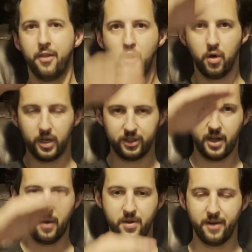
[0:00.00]
And they're all going to
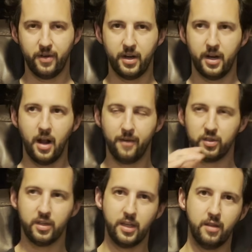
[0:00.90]
sound different. And
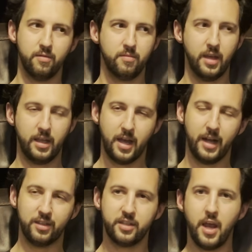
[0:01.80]
obviously, they
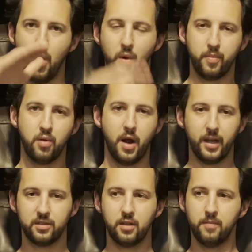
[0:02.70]
kind of scale with
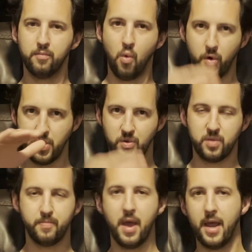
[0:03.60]
price. The more you
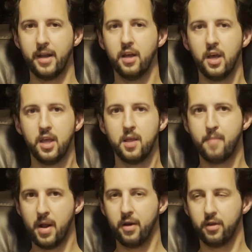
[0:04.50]
spend, the
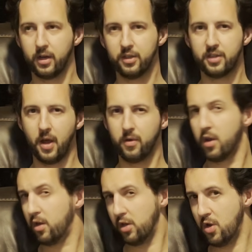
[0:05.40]
better they're going to sound,
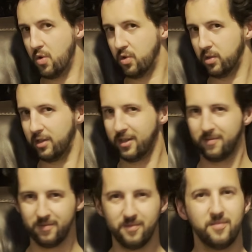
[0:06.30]
usually.
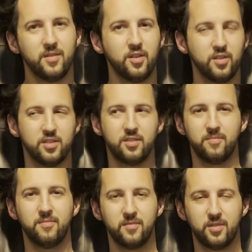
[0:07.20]
There's
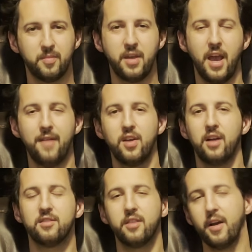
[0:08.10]
some
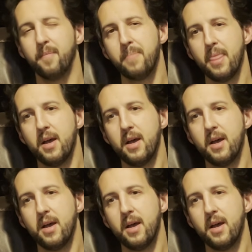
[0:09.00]
caveats there.